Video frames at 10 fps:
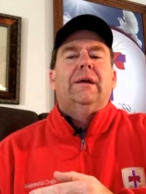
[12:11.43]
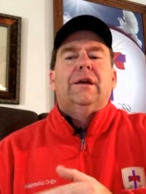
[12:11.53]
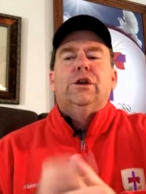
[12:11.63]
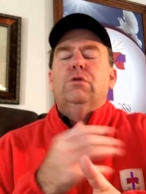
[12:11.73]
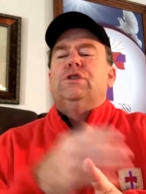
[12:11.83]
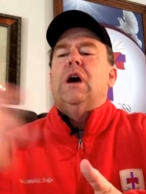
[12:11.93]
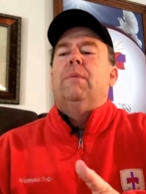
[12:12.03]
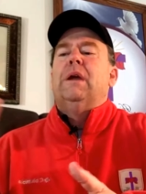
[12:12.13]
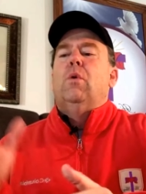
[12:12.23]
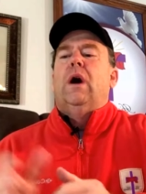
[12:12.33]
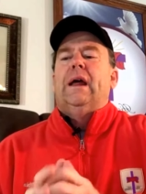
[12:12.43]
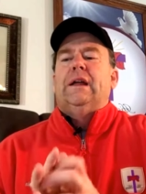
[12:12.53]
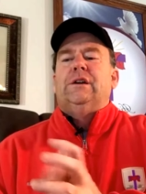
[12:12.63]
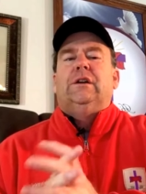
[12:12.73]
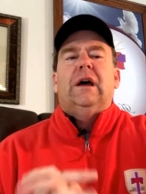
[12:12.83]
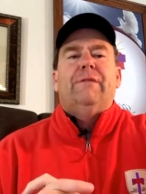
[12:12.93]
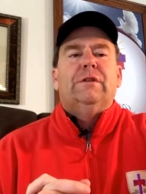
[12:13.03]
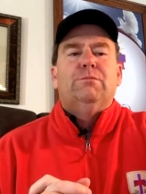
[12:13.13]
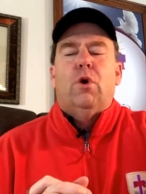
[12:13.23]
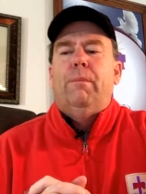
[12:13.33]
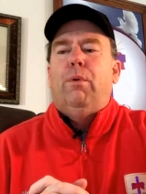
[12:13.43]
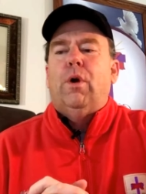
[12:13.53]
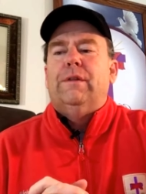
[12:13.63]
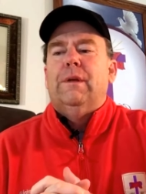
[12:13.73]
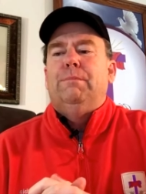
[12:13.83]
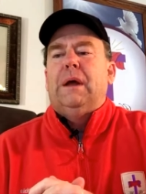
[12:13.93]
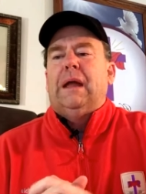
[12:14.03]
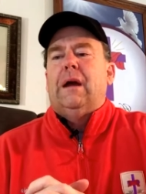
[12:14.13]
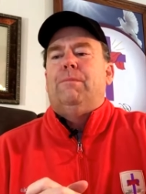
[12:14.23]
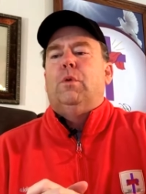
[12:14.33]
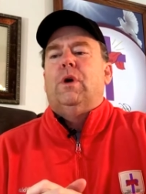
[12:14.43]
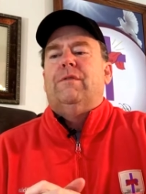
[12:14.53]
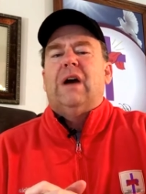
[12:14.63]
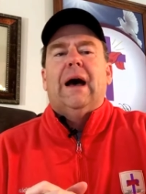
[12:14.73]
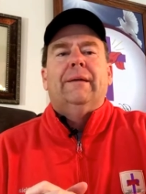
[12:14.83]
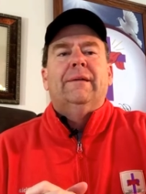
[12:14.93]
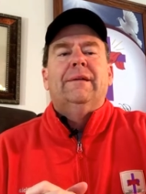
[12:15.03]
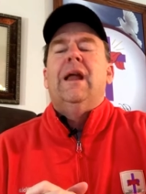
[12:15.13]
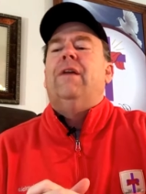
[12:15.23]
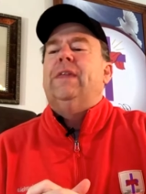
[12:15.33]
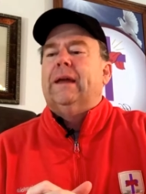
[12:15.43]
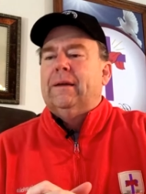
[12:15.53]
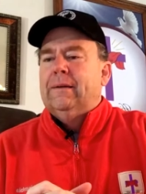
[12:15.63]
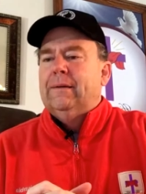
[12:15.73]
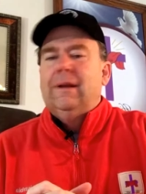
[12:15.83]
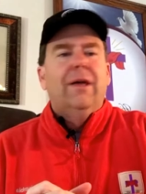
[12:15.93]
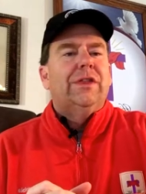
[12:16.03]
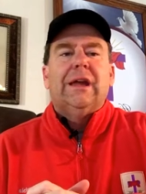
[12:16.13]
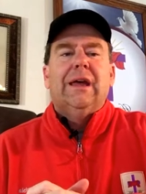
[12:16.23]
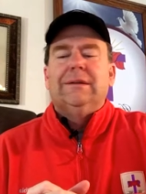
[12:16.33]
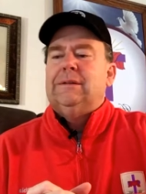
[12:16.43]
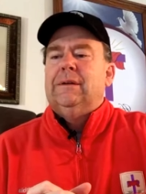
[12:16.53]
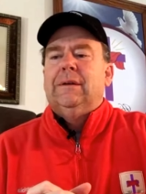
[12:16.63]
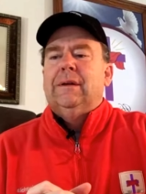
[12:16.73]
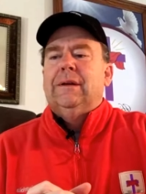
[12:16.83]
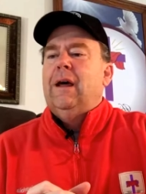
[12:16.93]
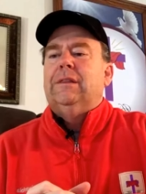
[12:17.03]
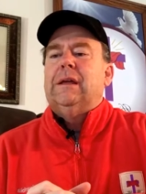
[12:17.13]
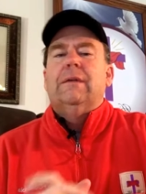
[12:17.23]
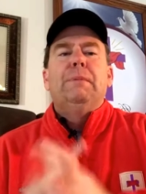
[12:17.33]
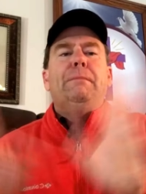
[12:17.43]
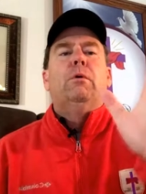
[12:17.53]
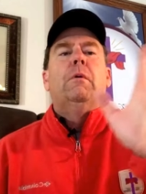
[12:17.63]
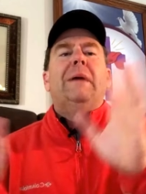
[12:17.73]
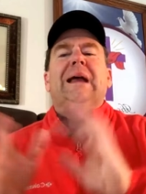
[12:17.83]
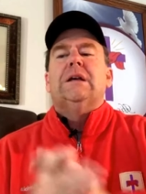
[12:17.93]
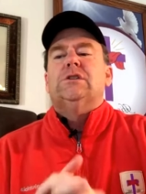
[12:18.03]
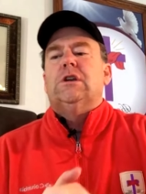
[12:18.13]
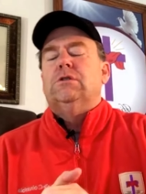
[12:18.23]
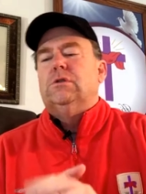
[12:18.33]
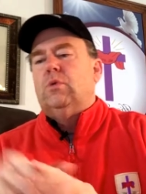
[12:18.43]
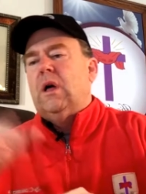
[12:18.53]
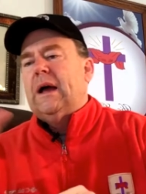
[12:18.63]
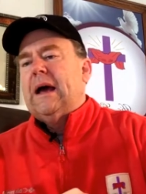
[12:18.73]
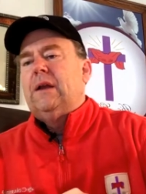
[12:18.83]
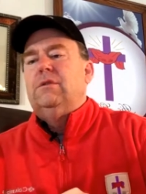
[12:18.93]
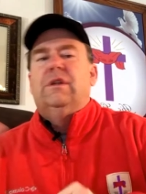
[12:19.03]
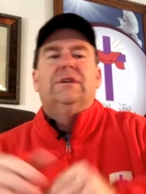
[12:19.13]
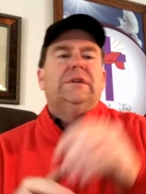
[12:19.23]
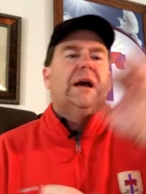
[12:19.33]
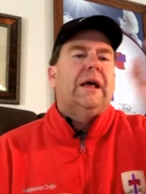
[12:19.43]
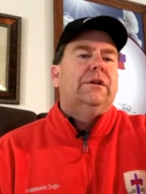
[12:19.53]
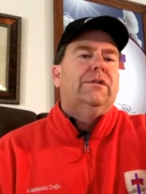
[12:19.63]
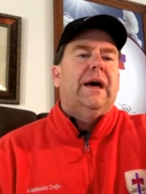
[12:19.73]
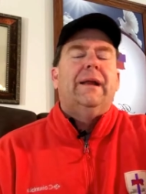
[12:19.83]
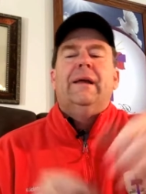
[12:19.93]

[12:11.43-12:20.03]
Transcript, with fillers: You tell me what in your life is more important than picking up the word of God. Nothing. Nothing is. Nothing. People will make excuses. Well, I got to do this. I got to do that.